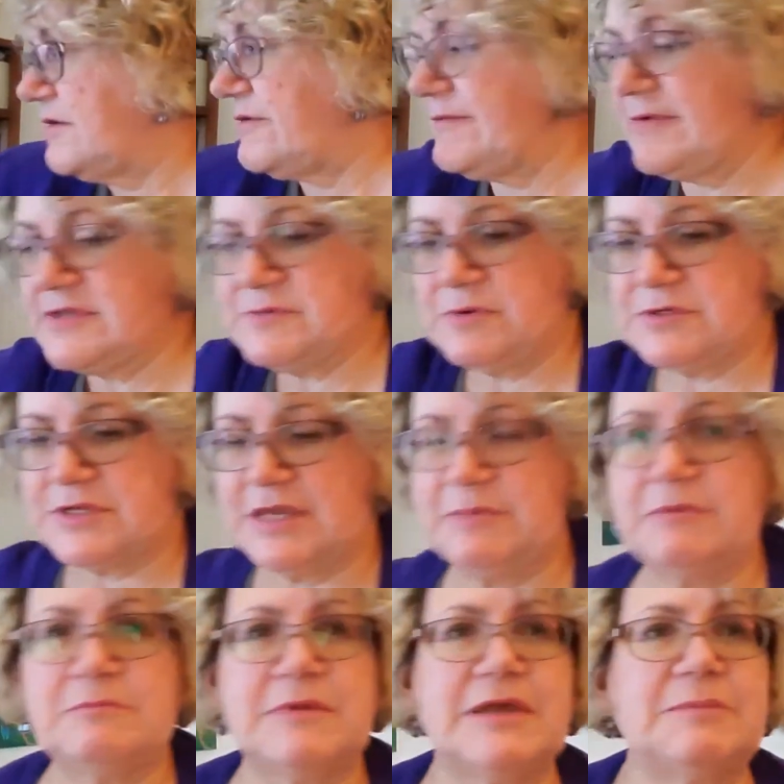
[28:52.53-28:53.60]
that's what's
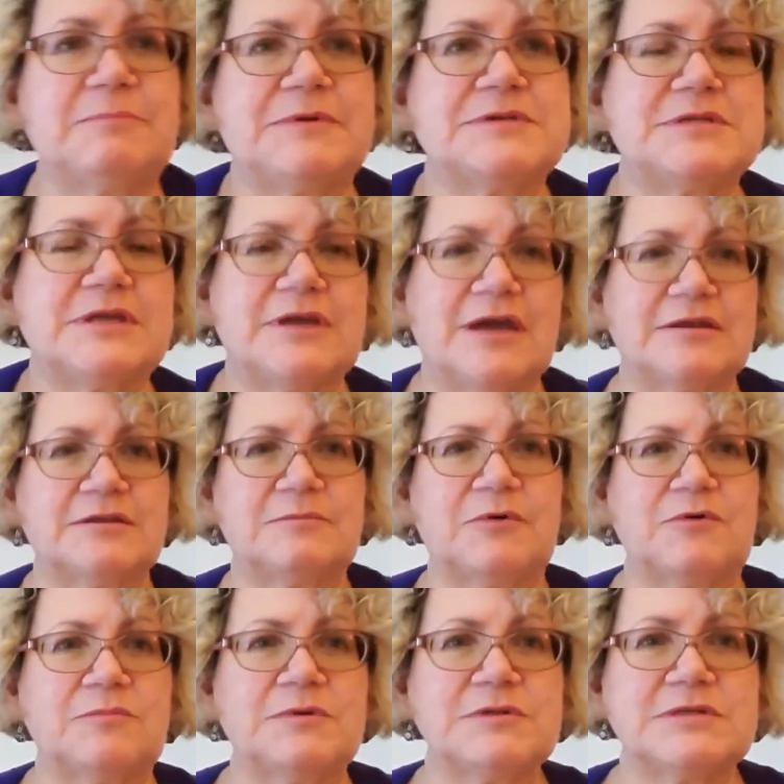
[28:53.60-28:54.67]
keeping me busy at the
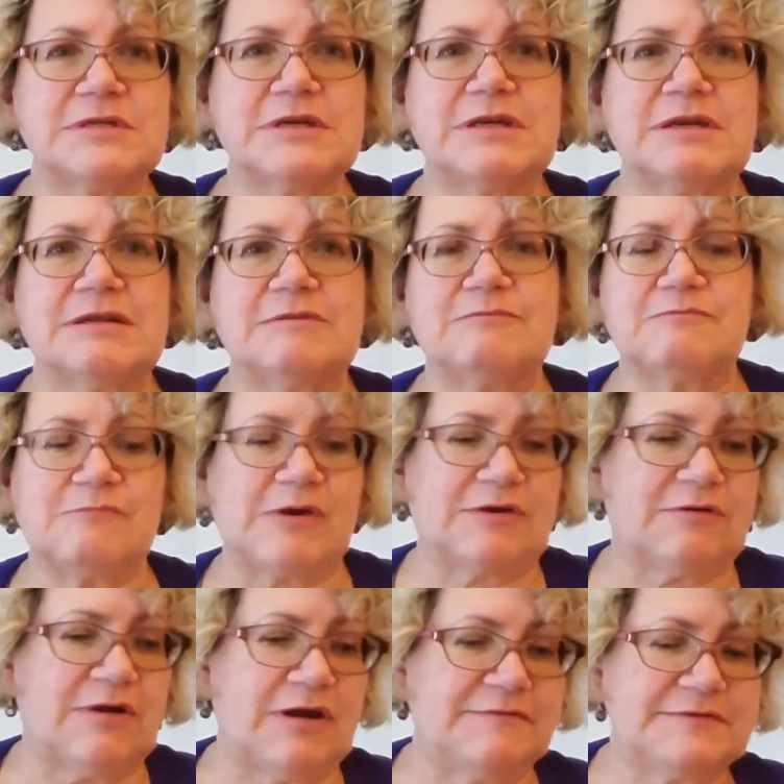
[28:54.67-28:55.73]
moment in my
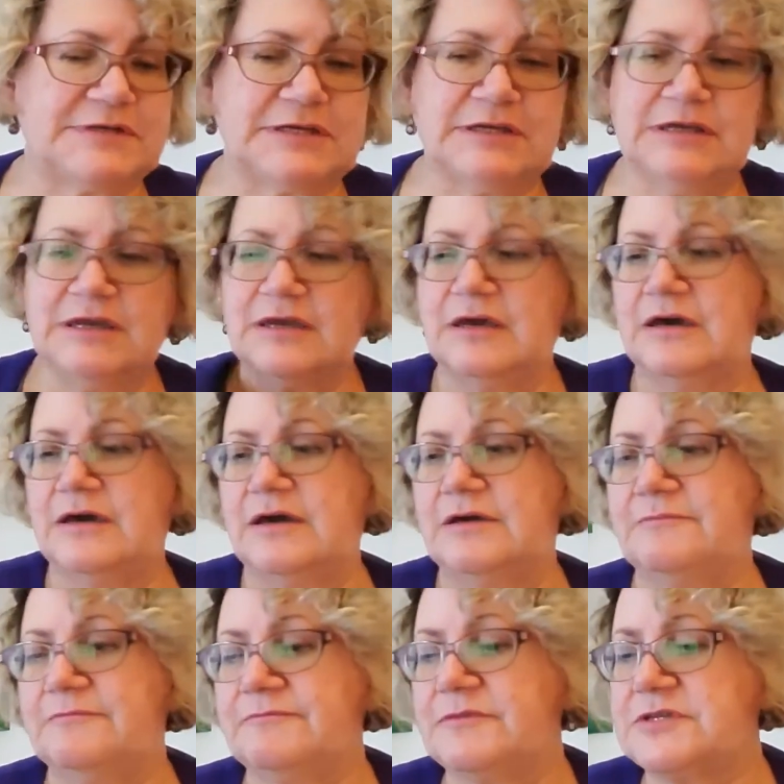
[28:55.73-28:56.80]
crafting.
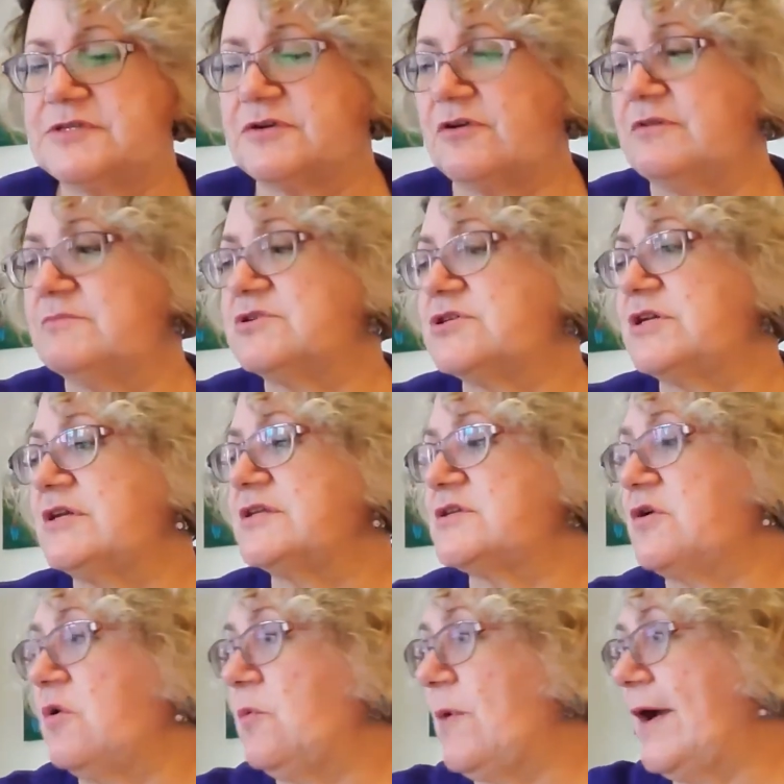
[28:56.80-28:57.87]
The sewing machine's
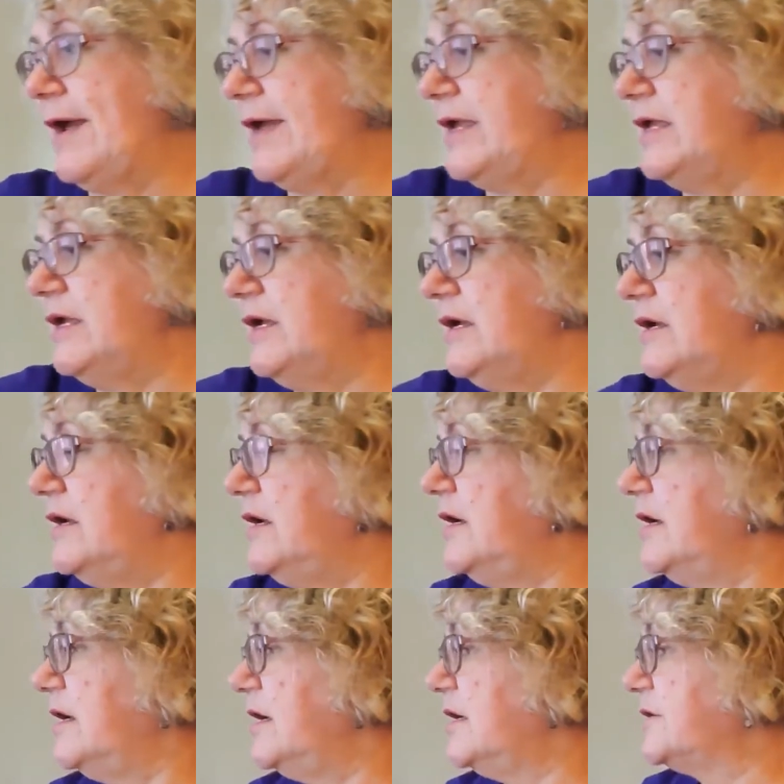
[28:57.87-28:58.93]
away
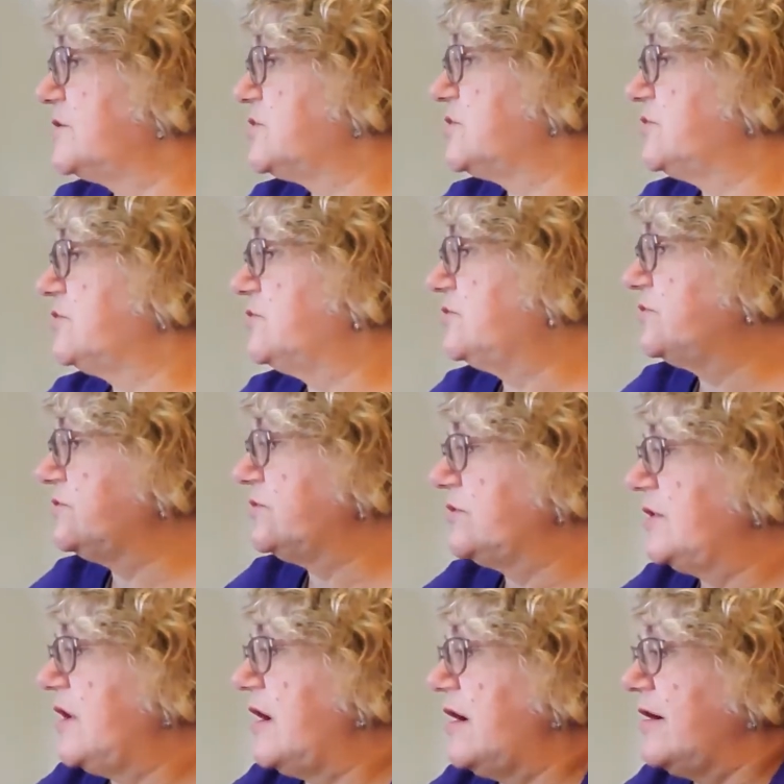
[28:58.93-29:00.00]
until
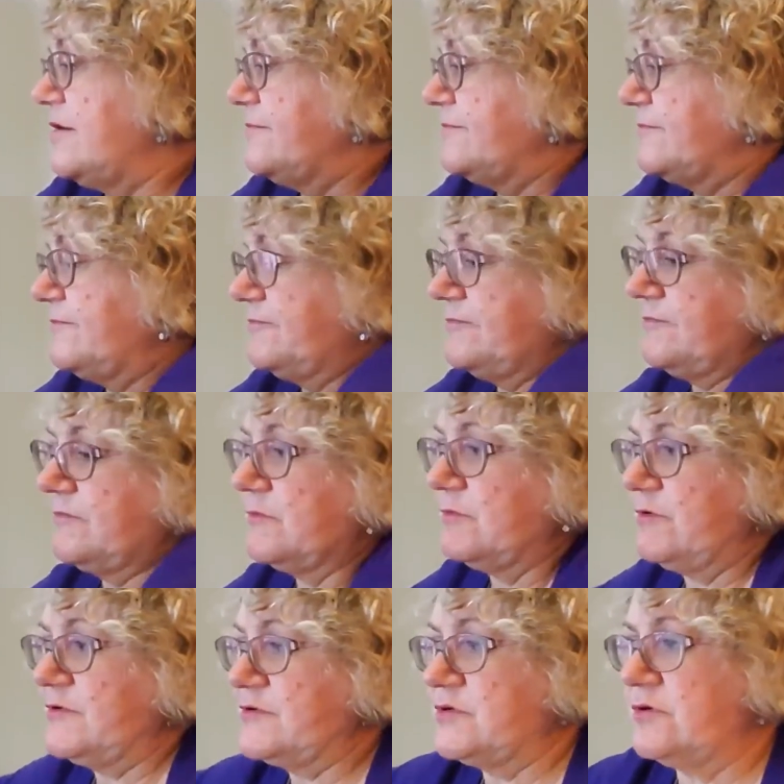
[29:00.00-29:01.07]

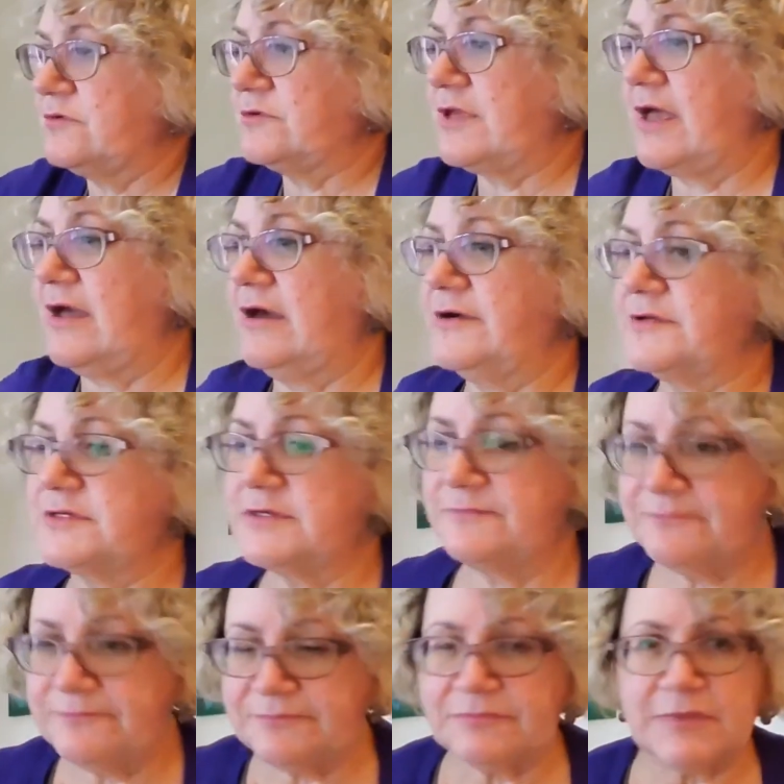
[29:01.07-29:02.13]
we sold the house.
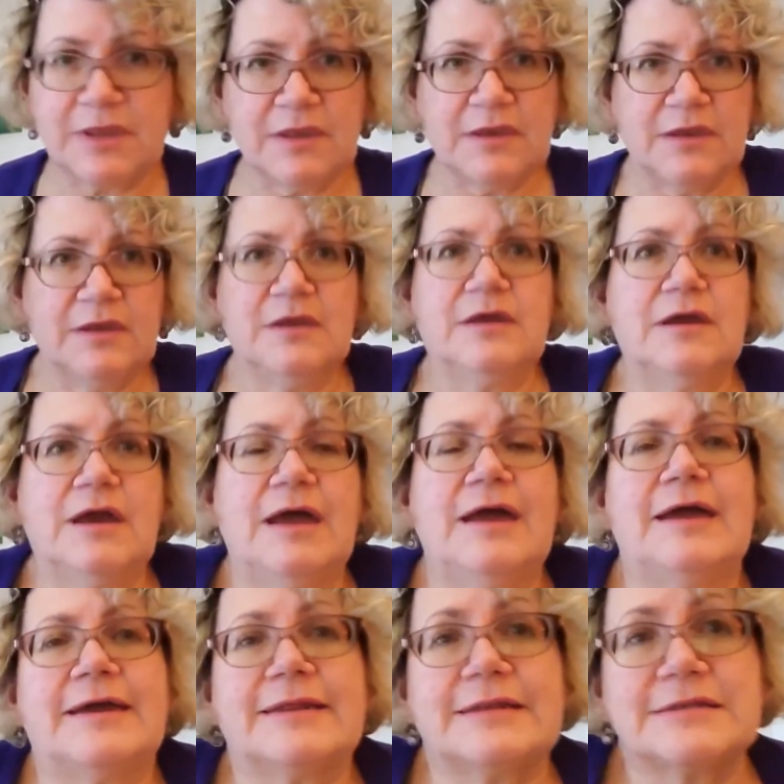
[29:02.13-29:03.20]

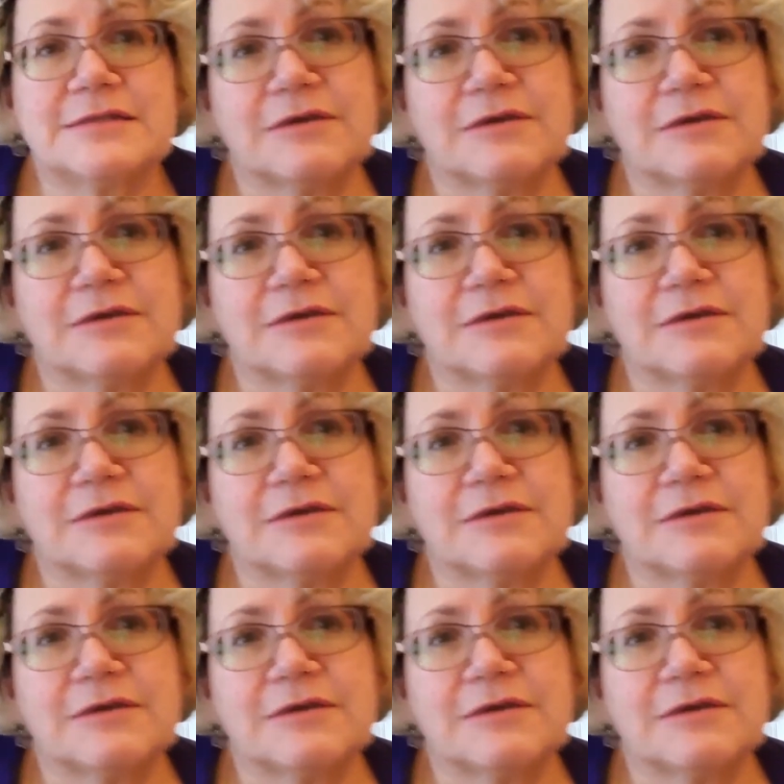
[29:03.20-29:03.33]
And